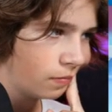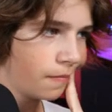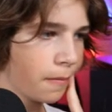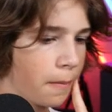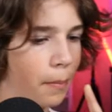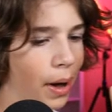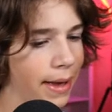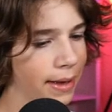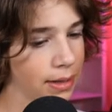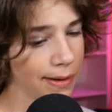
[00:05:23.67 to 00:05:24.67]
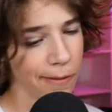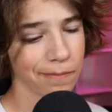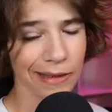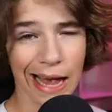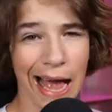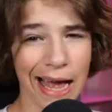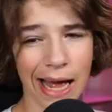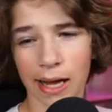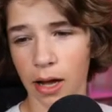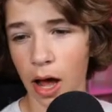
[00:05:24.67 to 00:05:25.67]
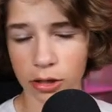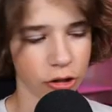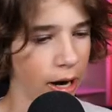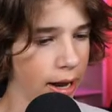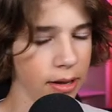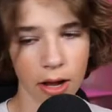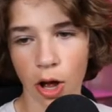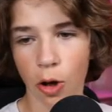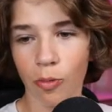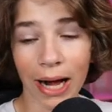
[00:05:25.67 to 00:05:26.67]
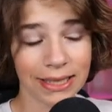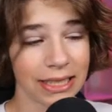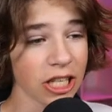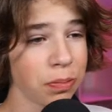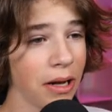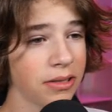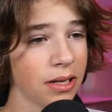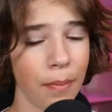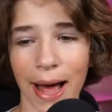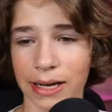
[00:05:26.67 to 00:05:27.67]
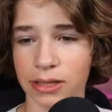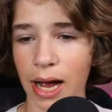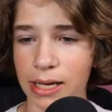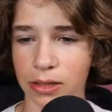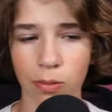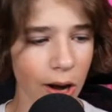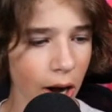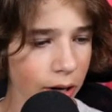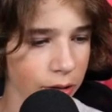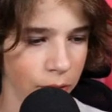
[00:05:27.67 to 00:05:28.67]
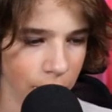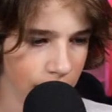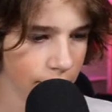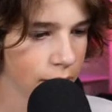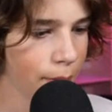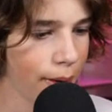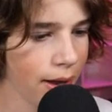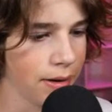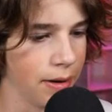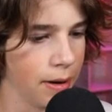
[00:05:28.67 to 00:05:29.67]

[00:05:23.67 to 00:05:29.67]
But, you know, I, I'll, I'll try. We got six players in the match. Guys, where are you? Come on.